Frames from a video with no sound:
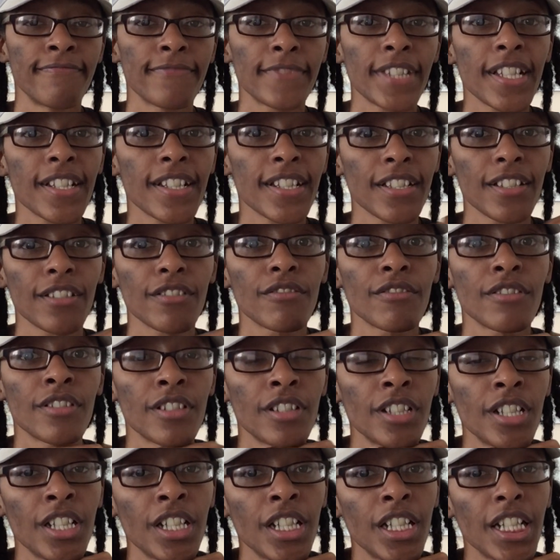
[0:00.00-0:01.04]
That's it.
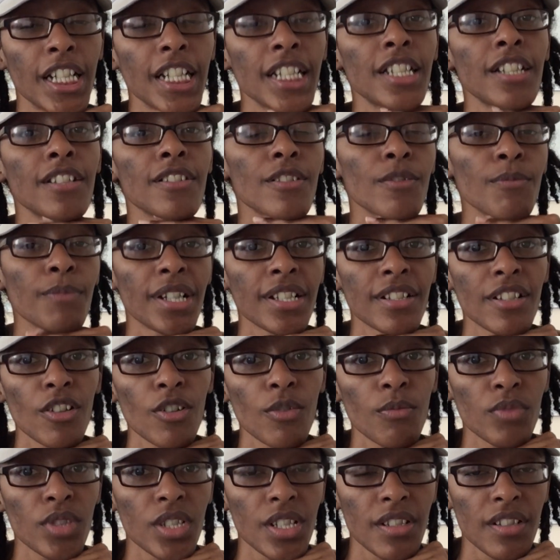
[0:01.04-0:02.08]
It doesn't matter
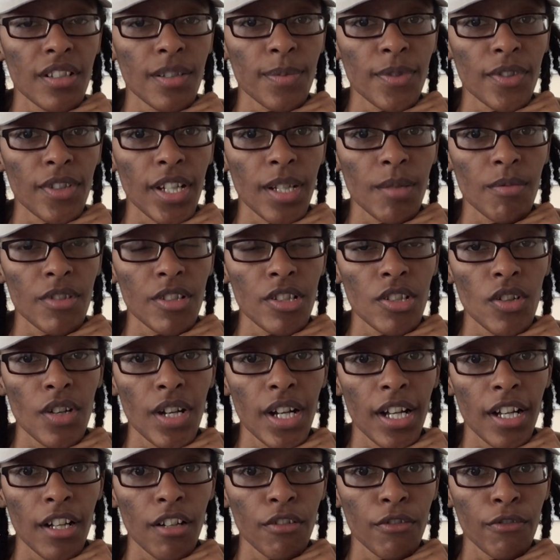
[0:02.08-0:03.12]
how many subscribers you
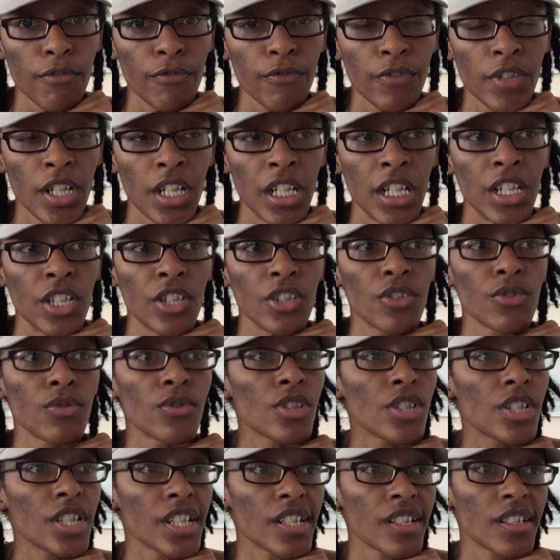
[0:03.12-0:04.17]
have.
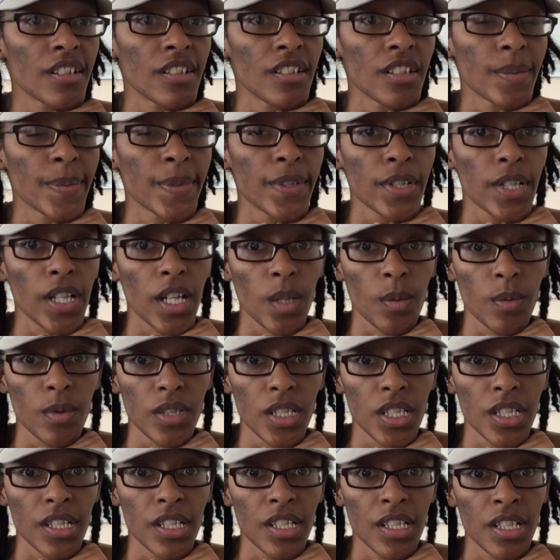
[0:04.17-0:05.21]
Don't chase the
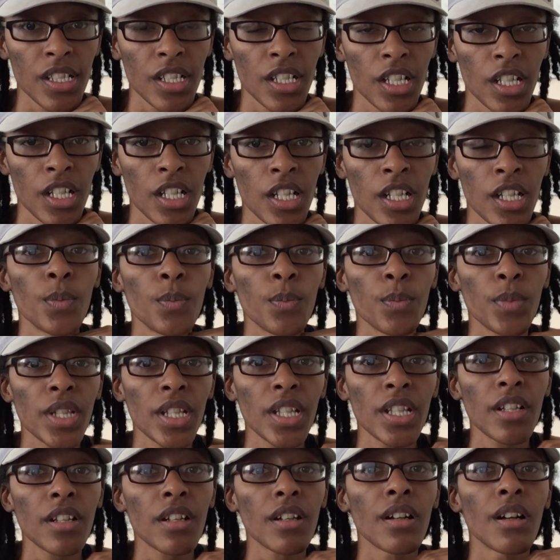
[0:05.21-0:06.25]
subscribers.
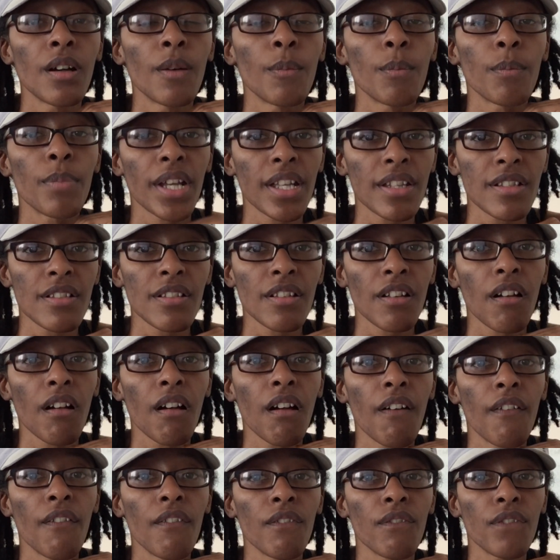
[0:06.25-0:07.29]
Make
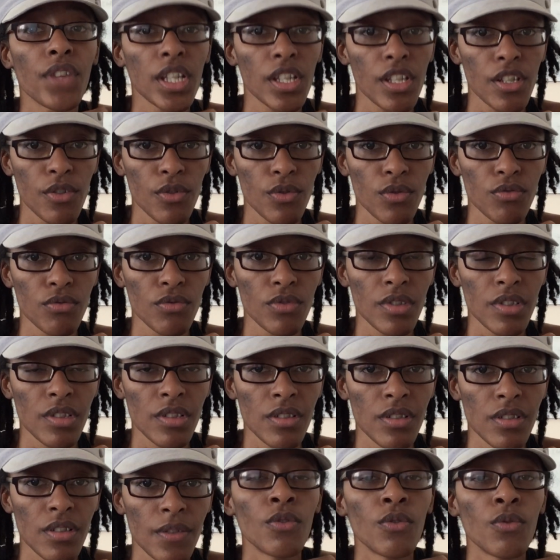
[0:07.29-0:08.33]
better
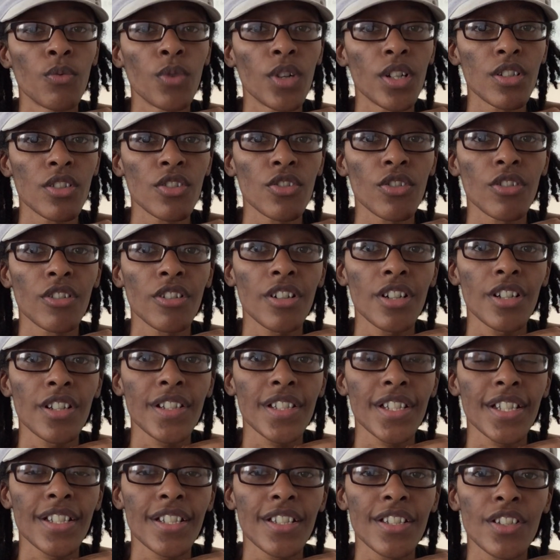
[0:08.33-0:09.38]
videos. Once your
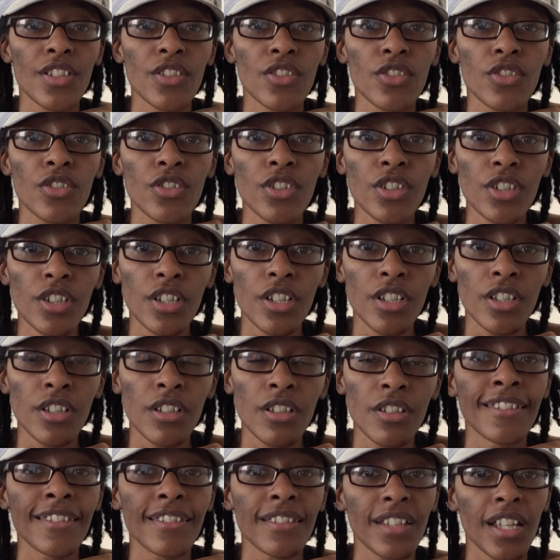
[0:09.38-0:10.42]
content is
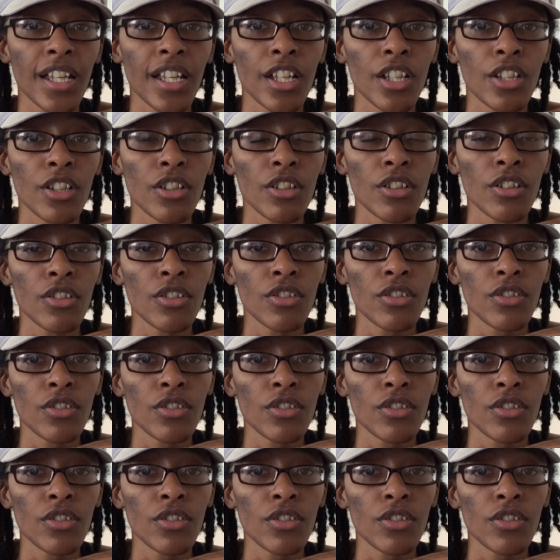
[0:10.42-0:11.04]
good, then